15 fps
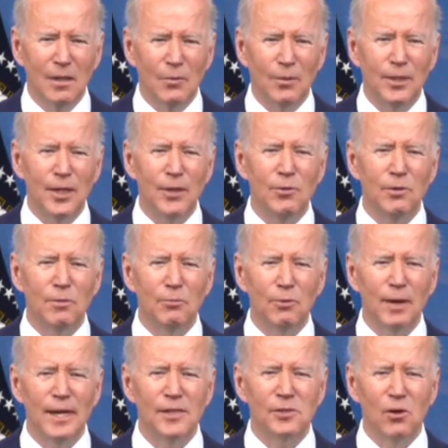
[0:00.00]
We need to
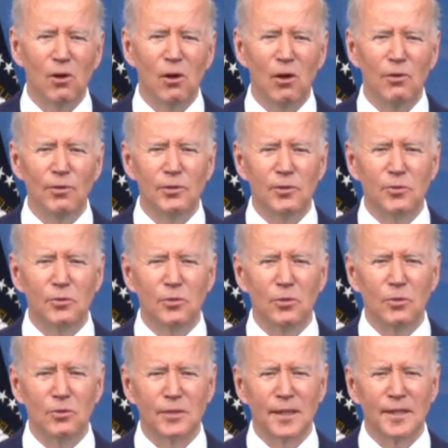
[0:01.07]
embrace all the
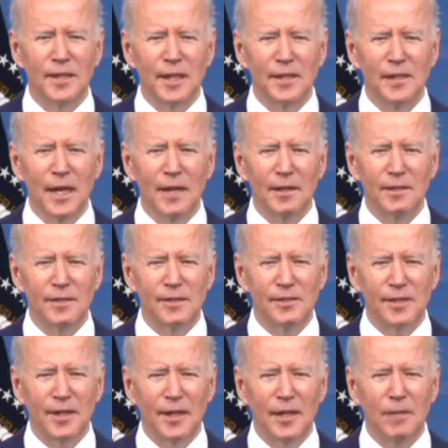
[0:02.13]
tools and technologies
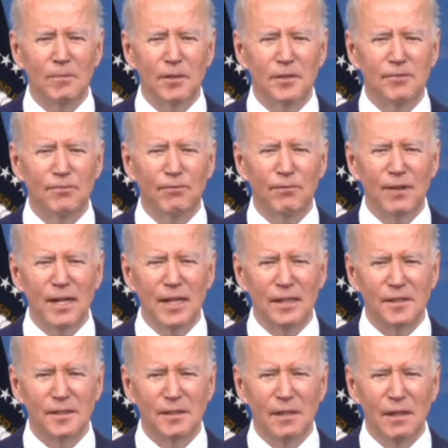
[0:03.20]
that can help us free
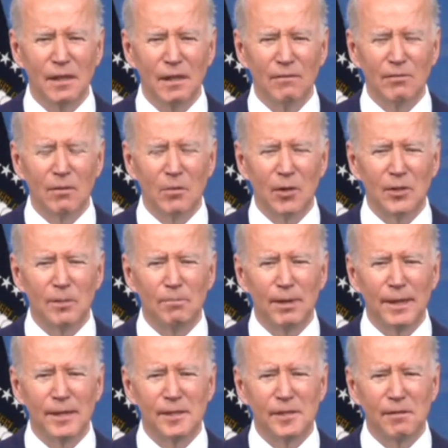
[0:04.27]
us from our
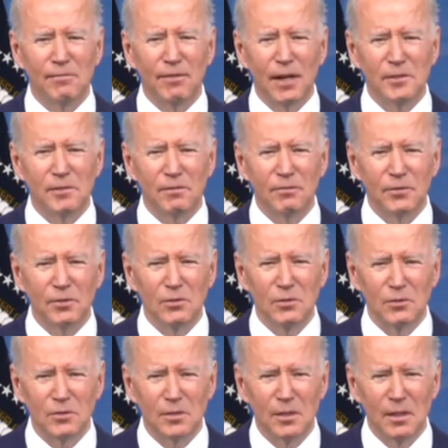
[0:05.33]
dependence on fossil
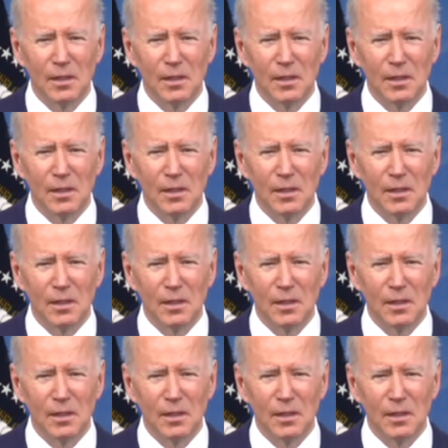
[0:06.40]
fuels,